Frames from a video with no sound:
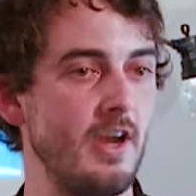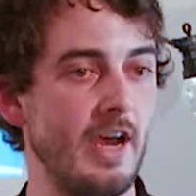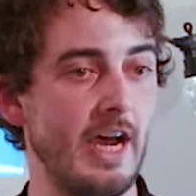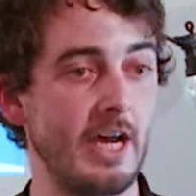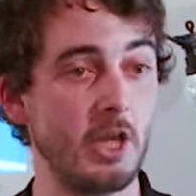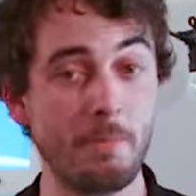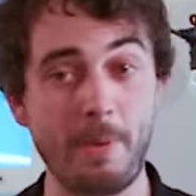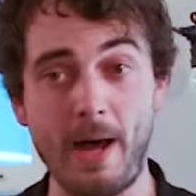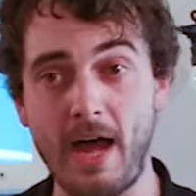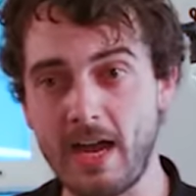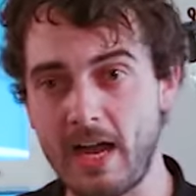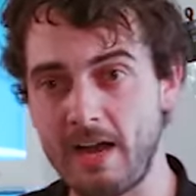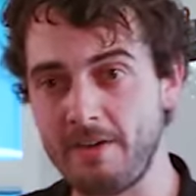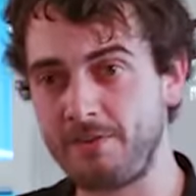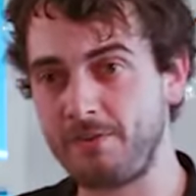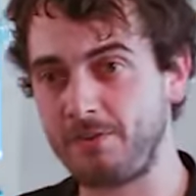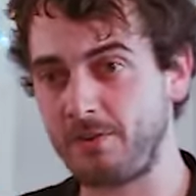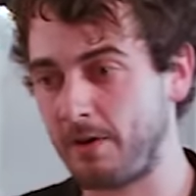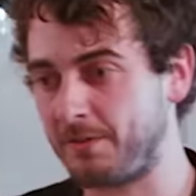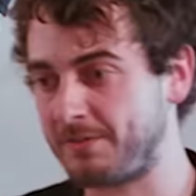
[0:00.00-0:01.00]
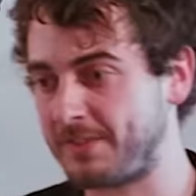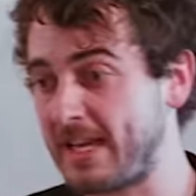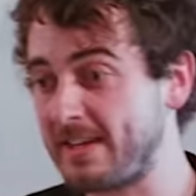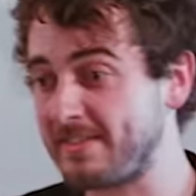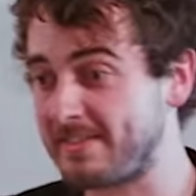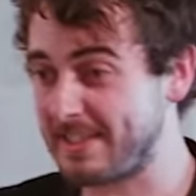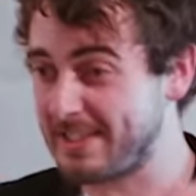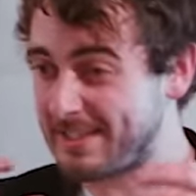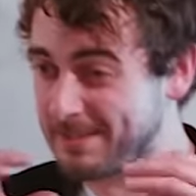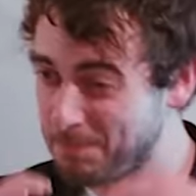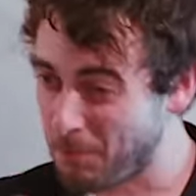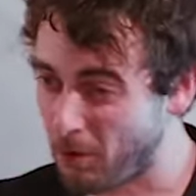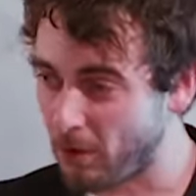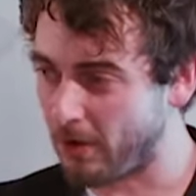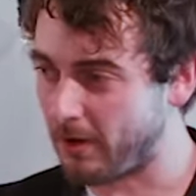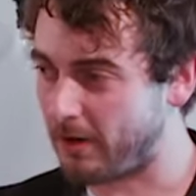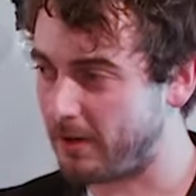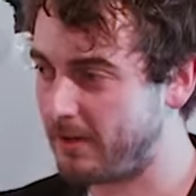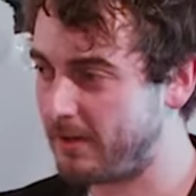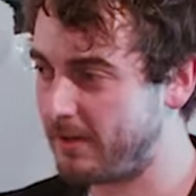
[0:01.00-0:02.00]
And a paragraph of text is
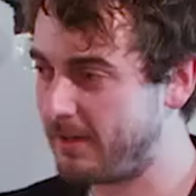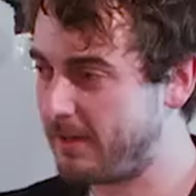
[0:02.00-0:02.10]
smaller.